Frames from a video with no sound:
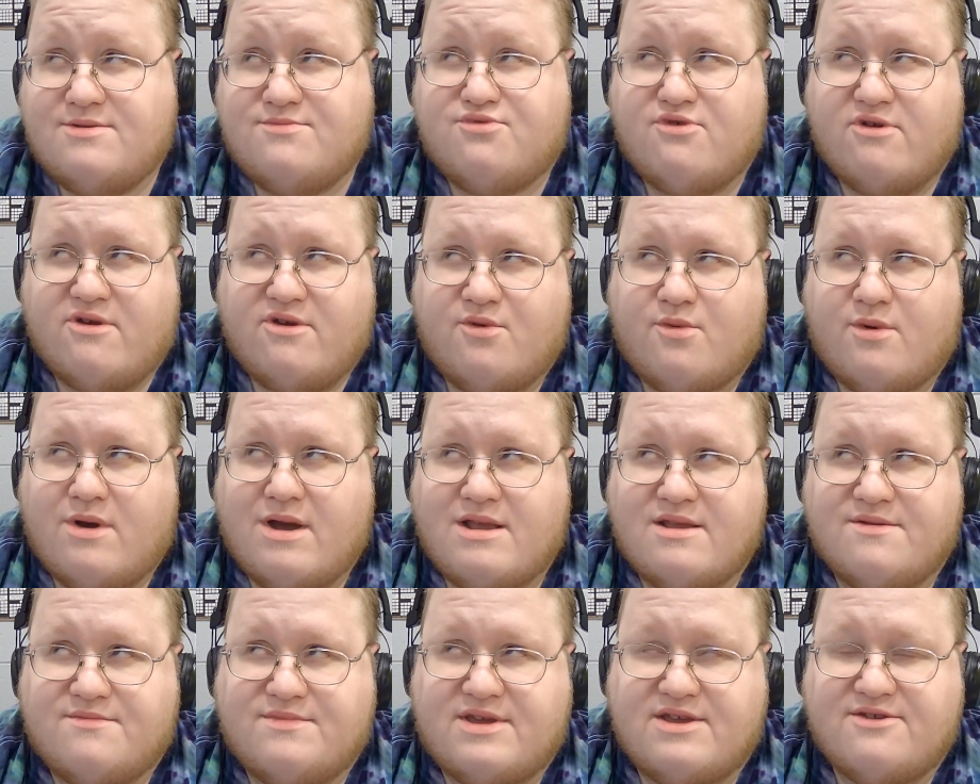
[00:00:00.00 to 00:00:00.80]

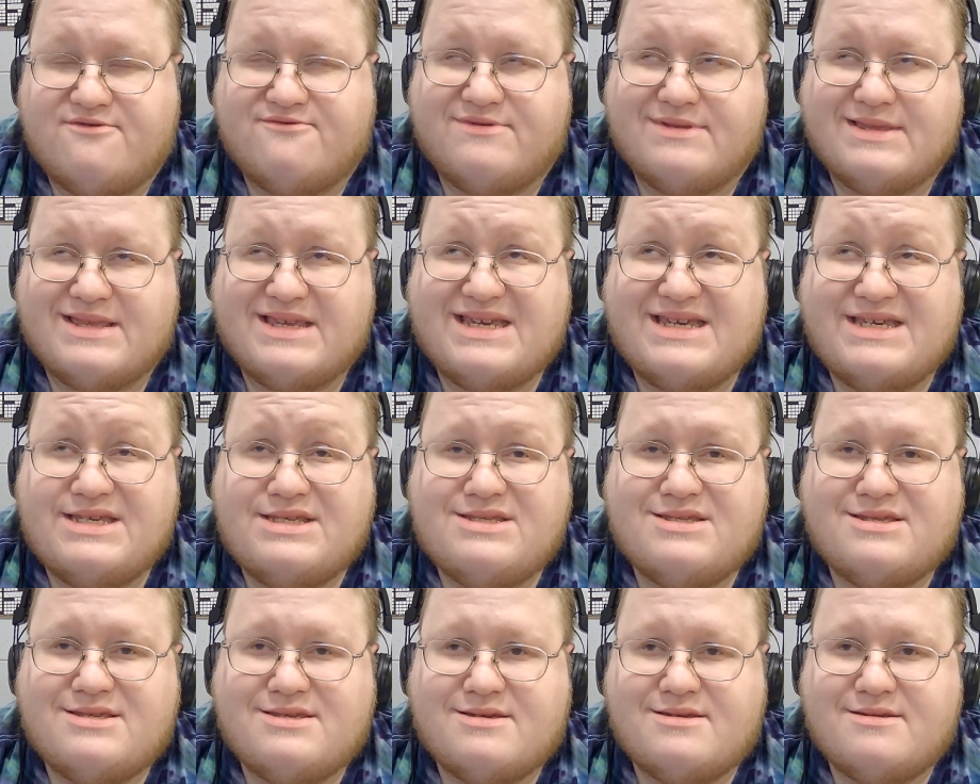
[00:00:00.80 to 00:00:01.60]
wind up getting released
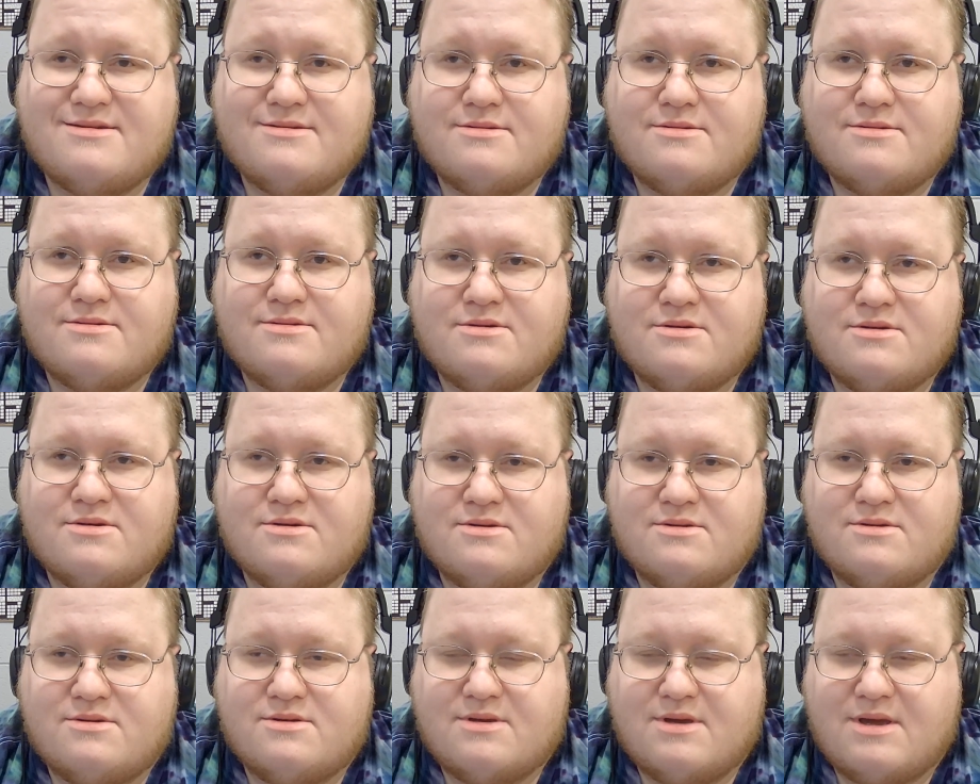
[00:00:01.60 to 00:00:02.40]

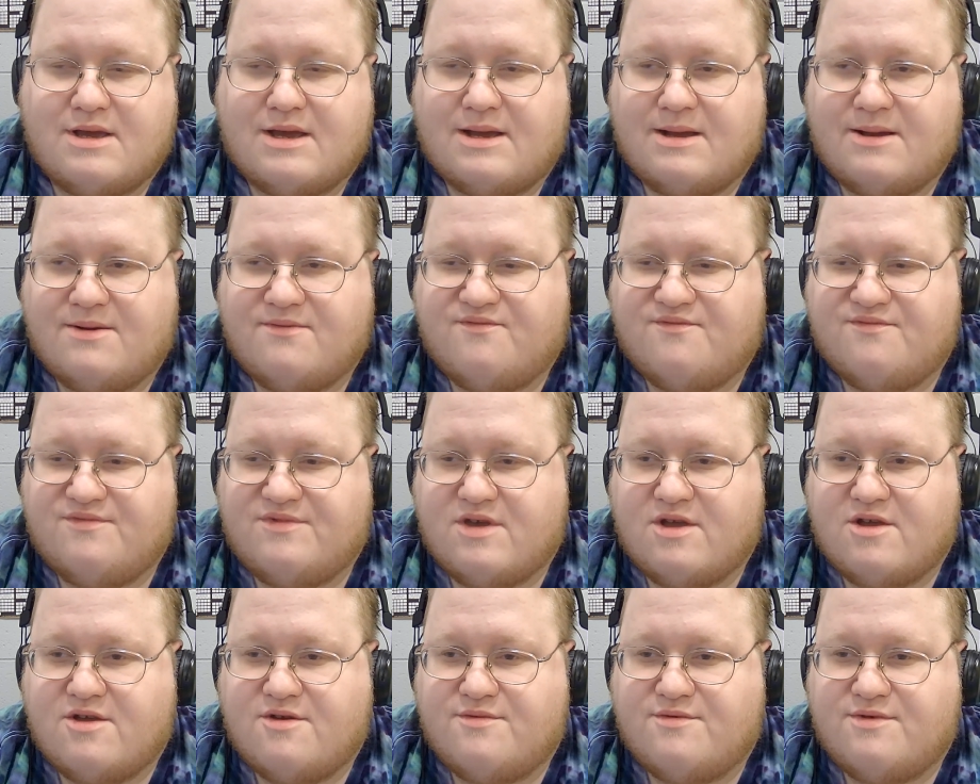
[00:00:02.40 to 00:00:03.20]
um, from
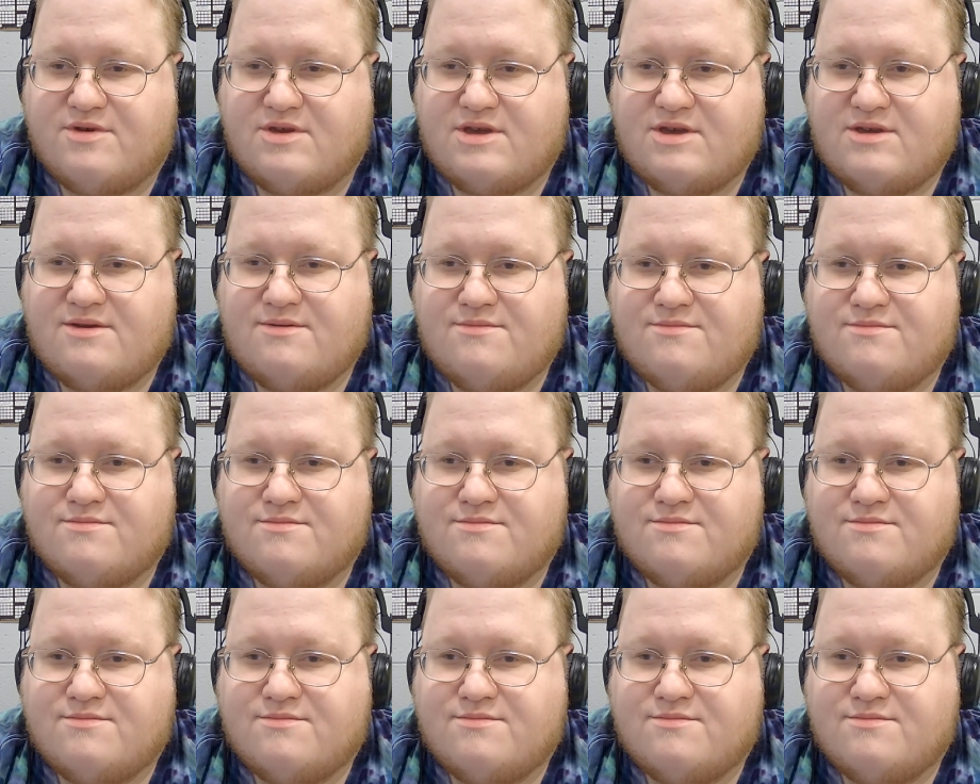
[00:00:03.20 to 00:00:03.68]
WWE,